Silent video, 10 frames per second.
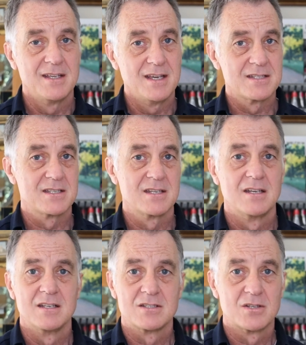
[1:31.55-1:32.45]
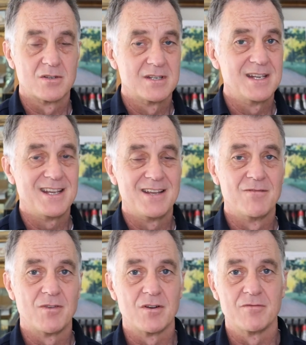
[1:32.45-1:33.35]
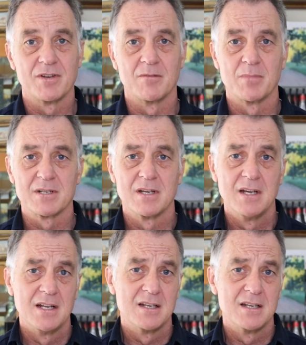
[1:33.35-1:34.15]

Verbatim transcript: Yes, certainly evolving, but